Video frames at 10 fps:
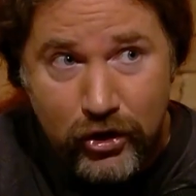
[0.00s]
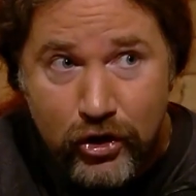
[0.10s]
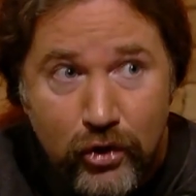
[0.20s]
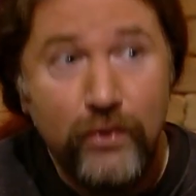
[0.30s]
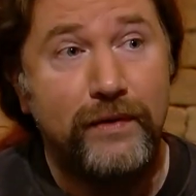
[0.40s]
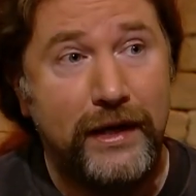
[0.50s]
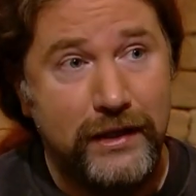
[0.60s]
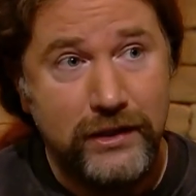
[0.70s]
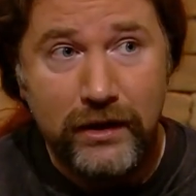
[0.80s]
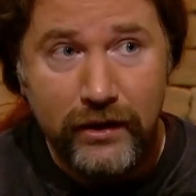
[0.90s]
no
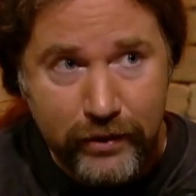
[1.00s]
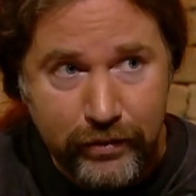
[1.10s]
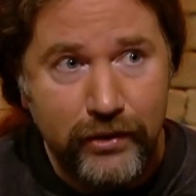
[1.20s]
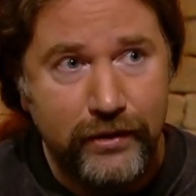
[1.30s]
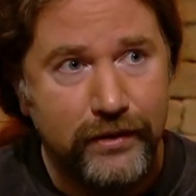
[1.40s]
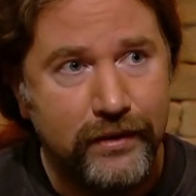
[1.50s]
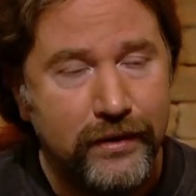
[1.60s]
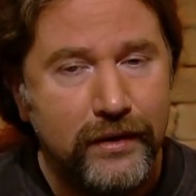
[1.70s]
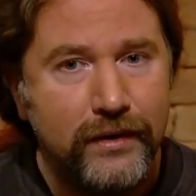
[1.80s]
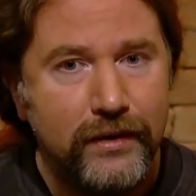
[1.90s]
violence along the border.
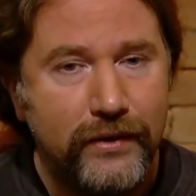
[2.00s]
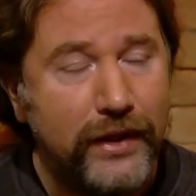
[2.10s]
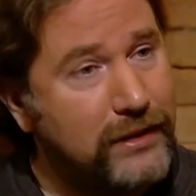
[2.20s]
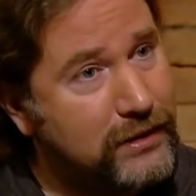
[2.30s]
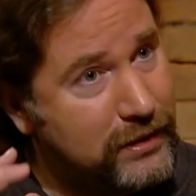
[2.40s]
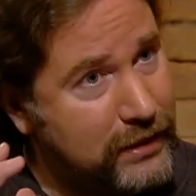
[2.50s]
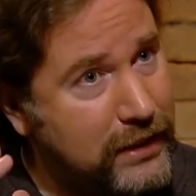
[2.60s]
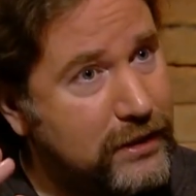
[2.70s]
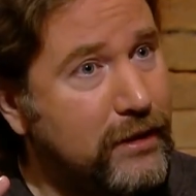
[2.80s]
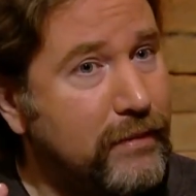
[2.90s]
That
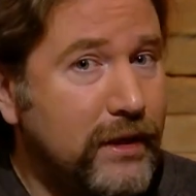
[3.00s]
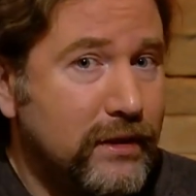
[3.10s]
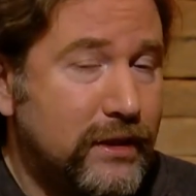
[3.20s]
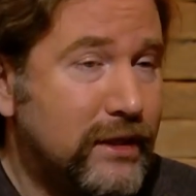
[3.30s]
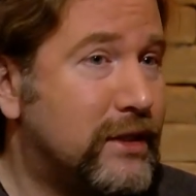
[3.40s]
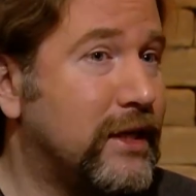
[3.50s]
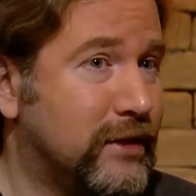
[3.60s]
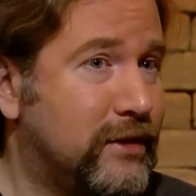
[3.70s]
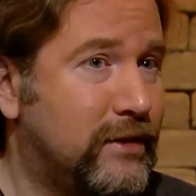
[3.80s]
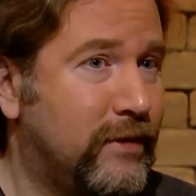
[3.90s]
says to me a
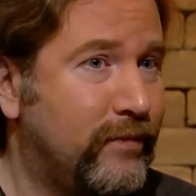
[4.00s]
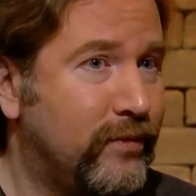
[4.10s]
success.